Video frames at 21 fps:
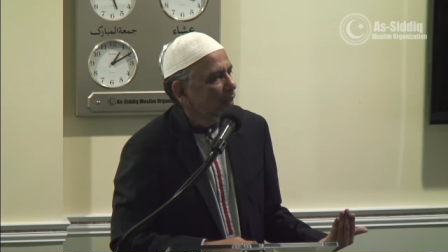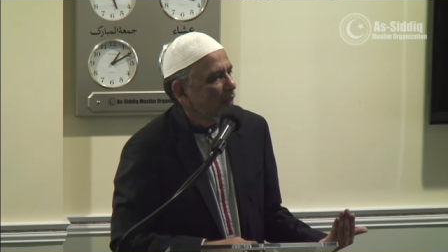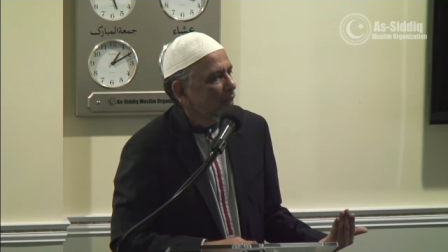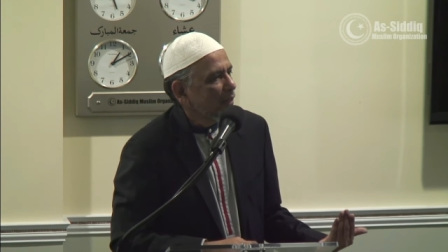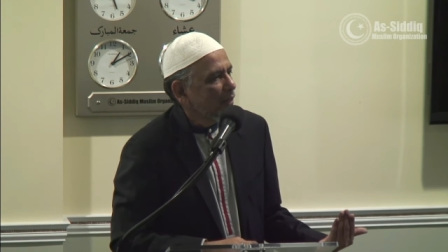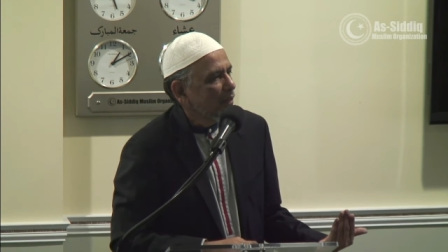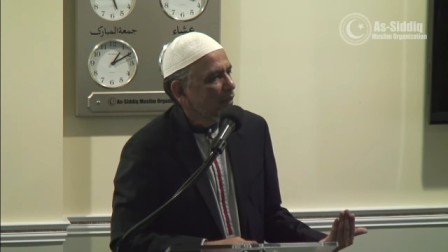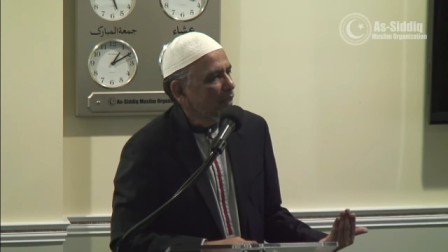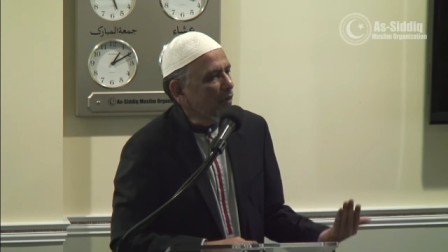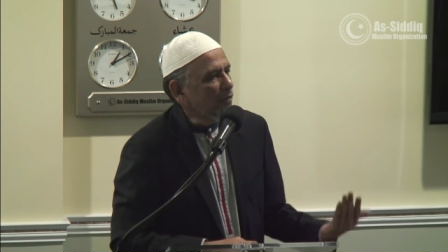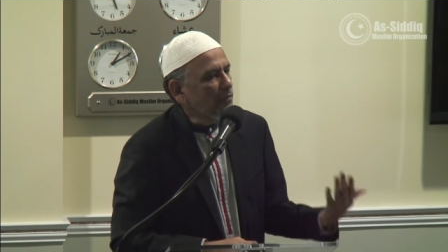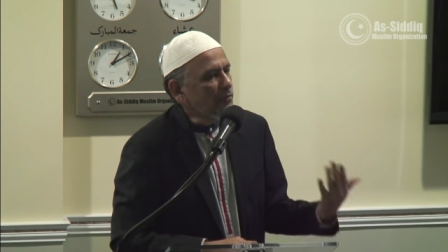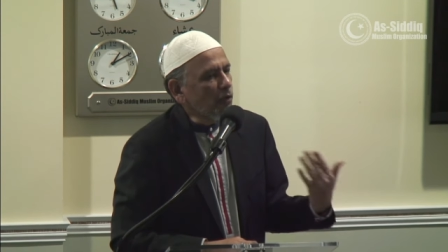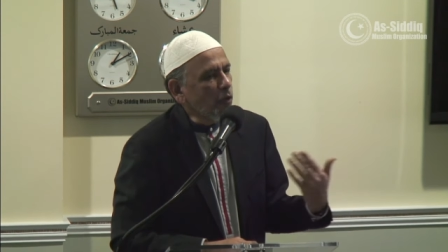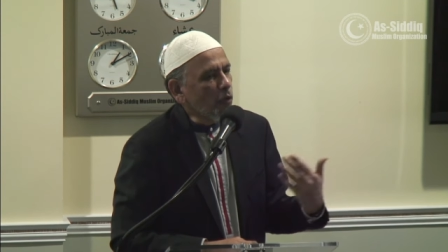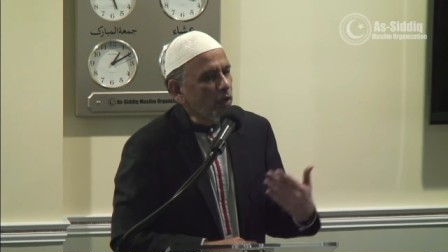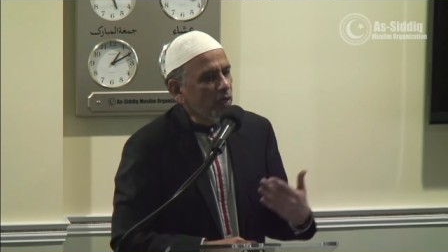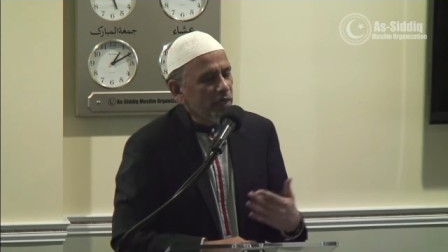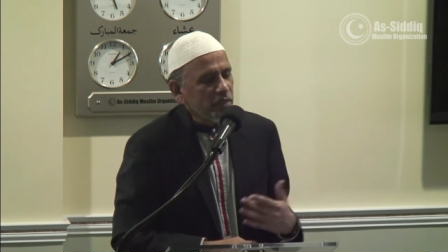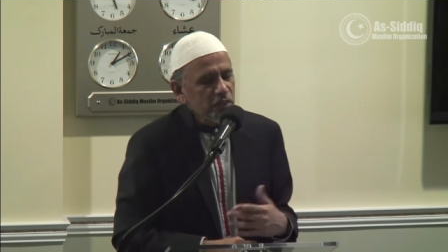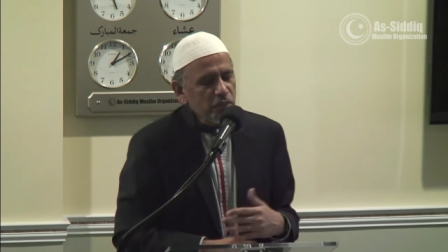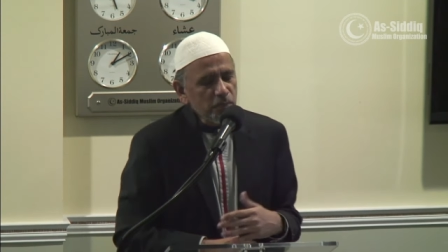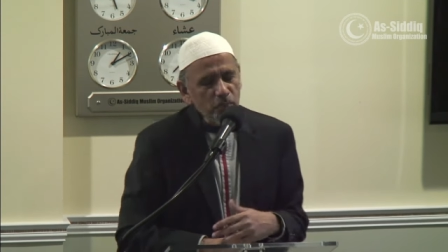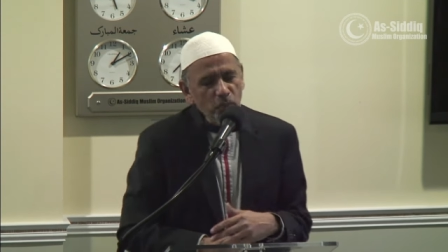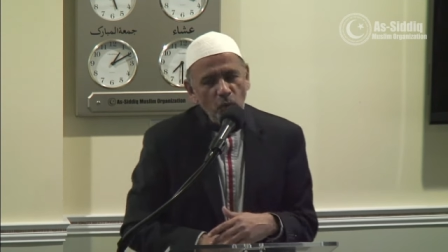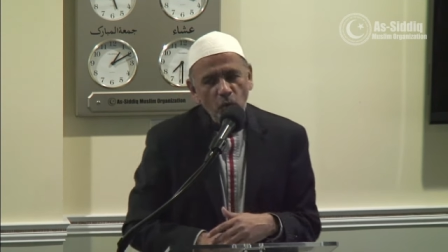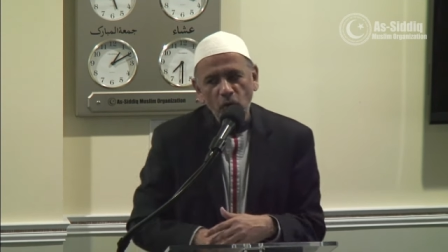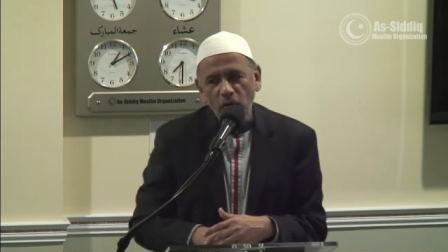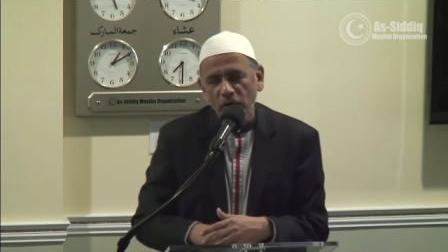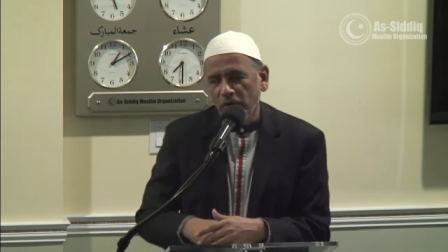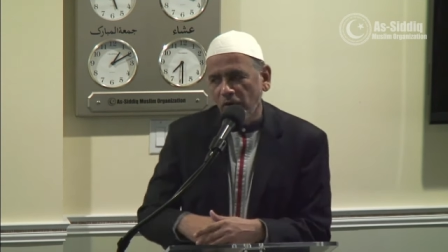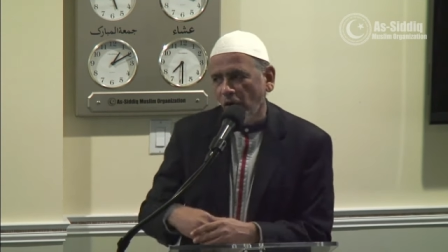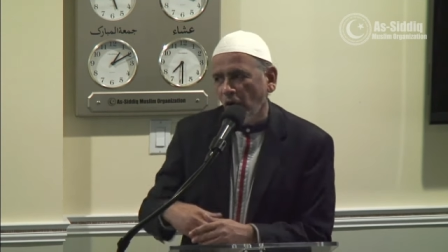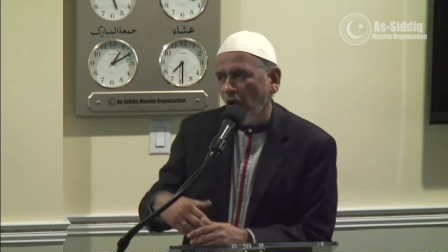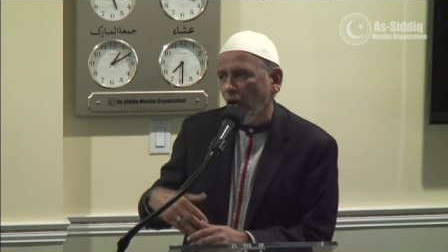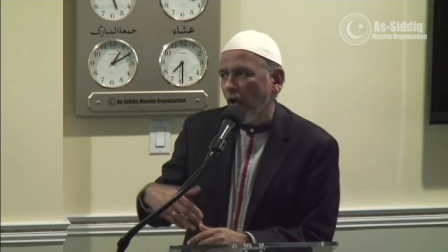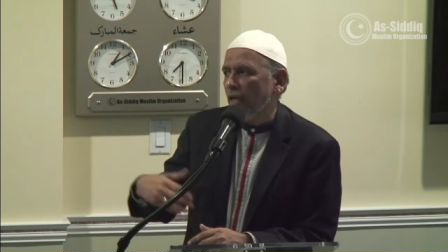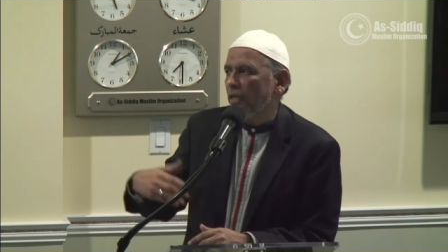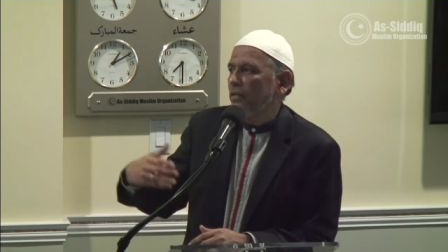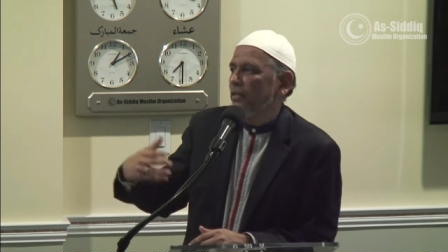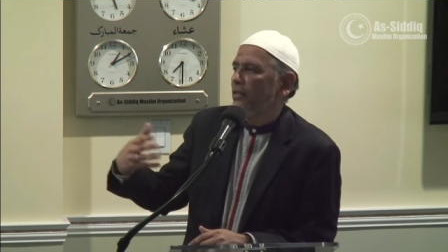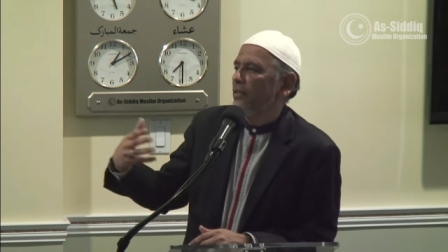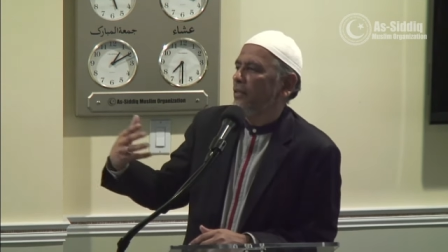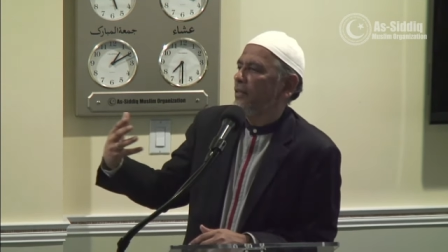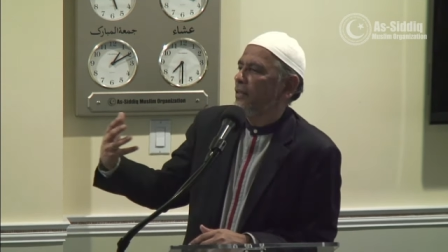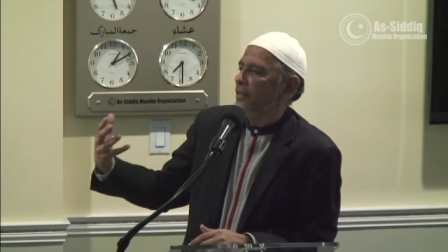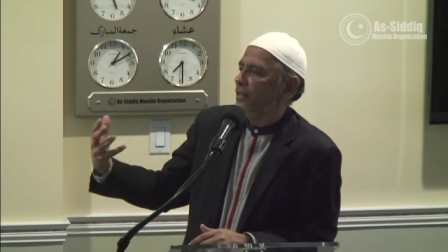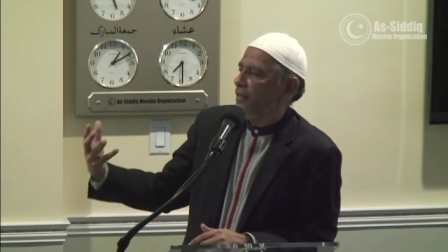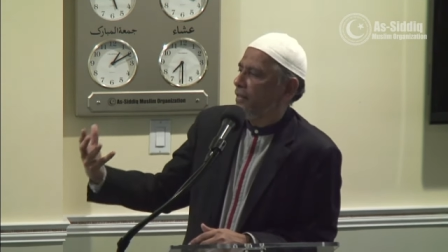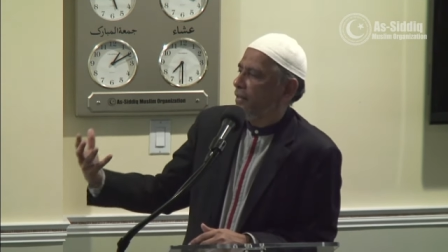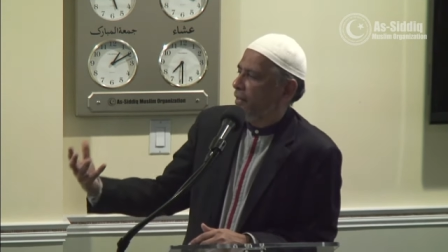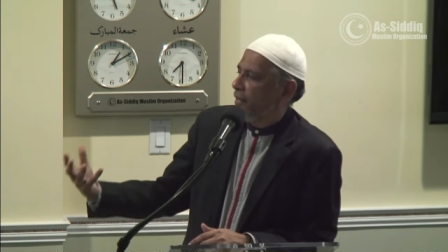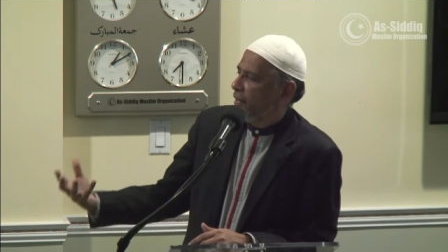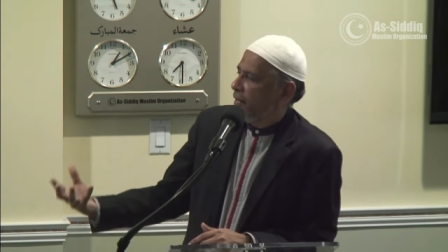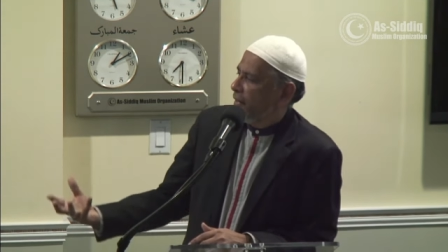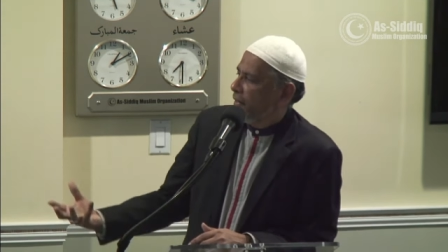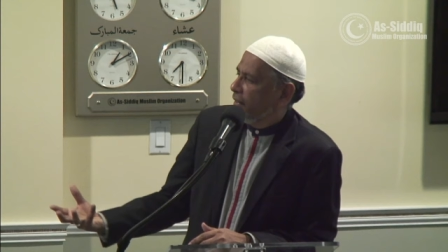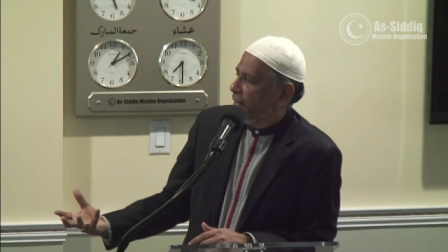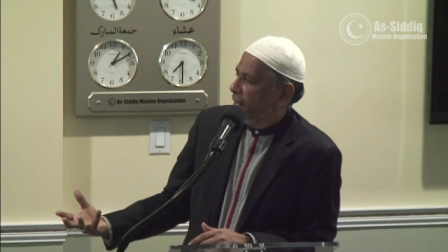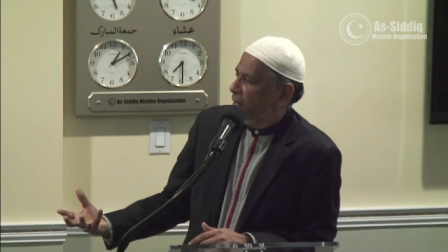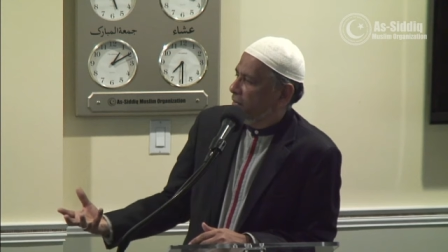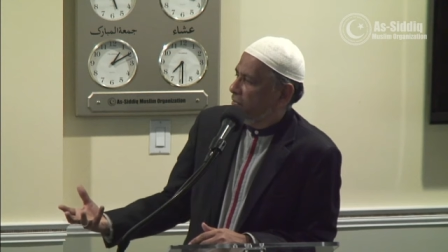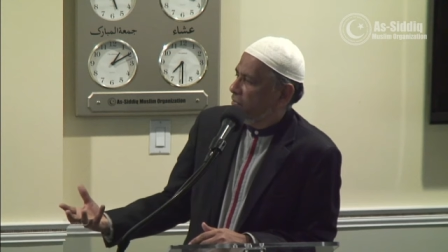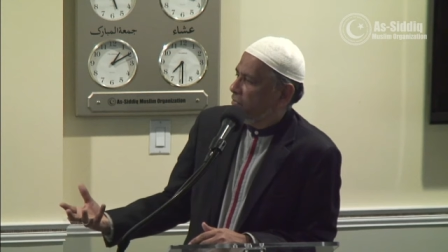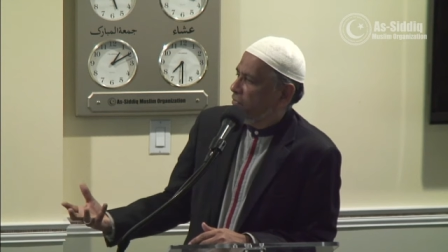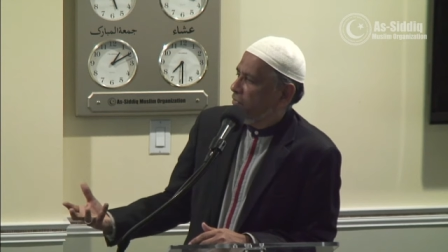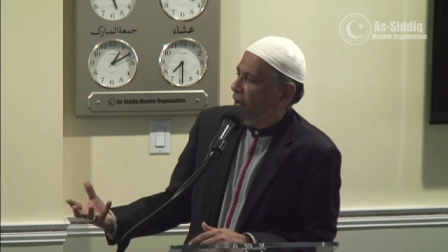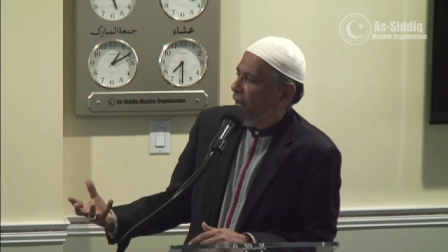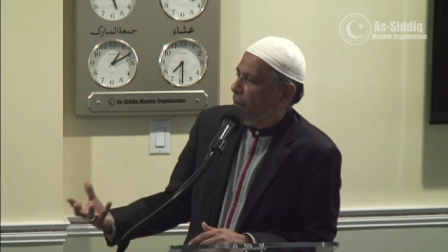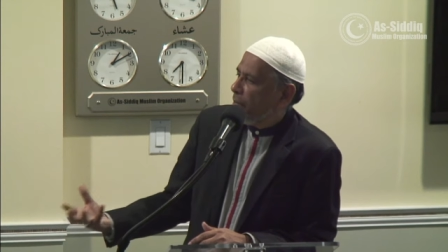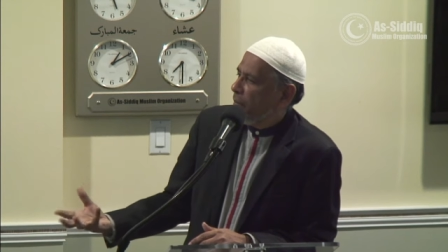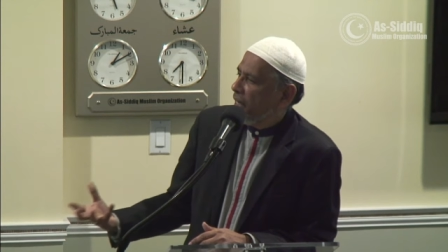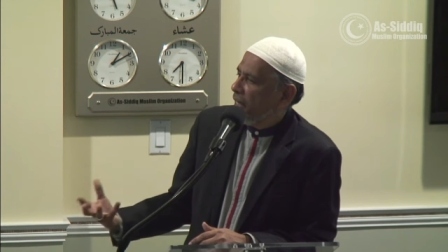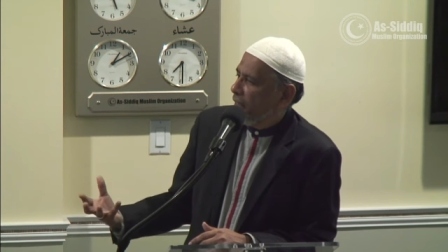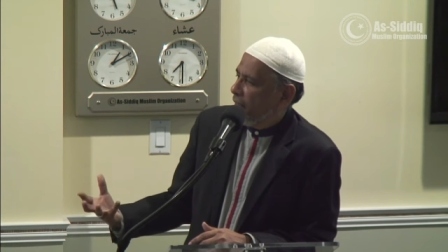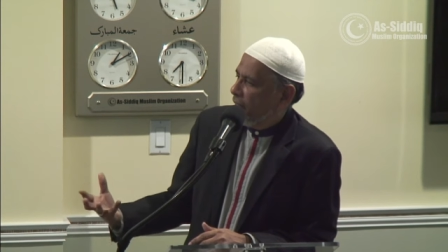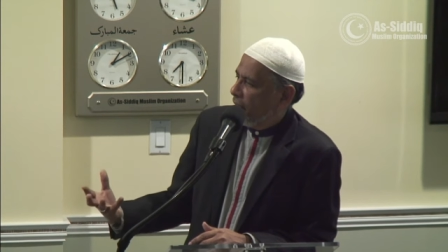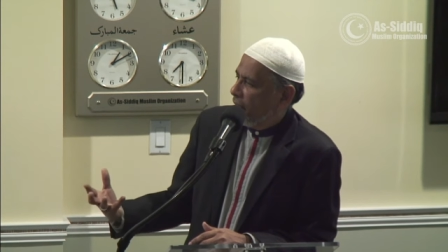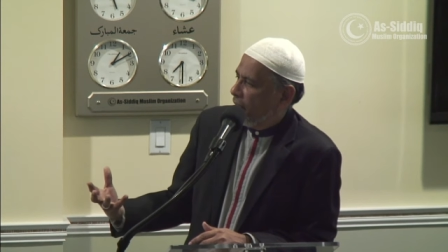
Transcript: They focus more on family